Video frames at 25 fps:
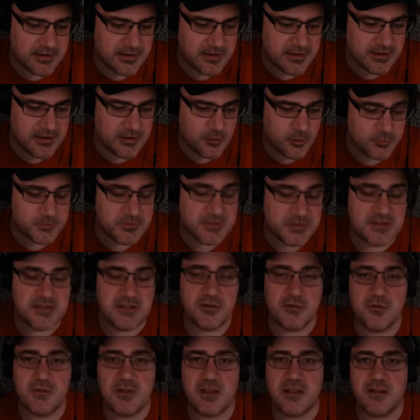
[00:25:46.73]
hope to see
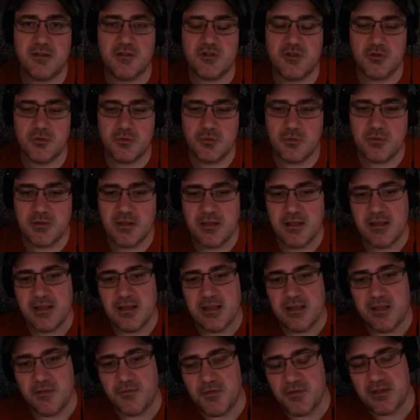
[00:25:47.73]
you again soon.
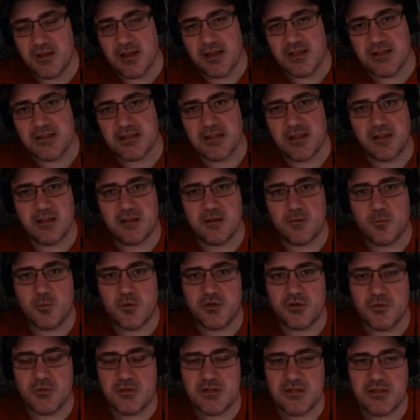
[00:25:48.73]
If you guys like
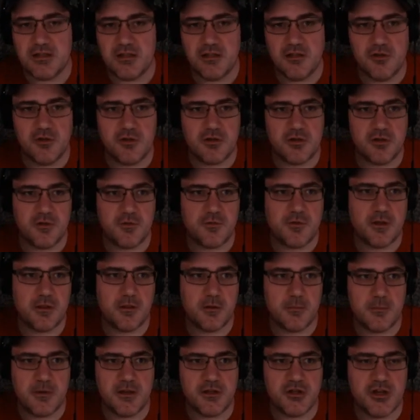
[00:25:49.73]
what you see, you can
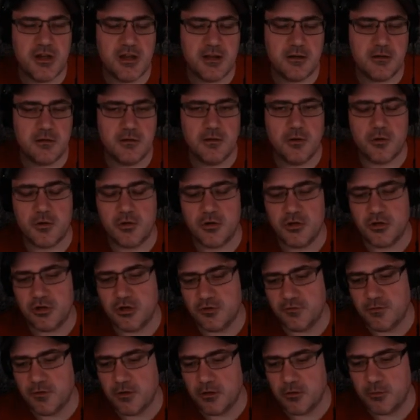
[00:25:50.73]
follow my channel, or you
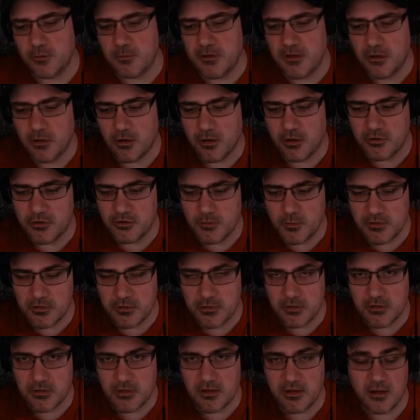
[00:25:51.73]
can follow me on
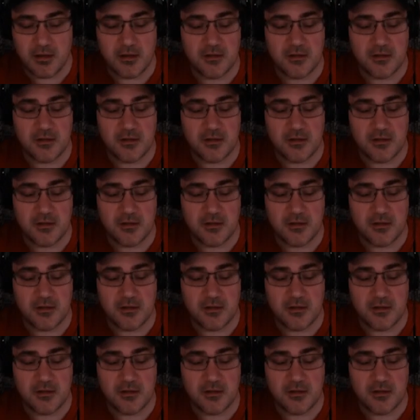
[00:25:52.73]
Twitter.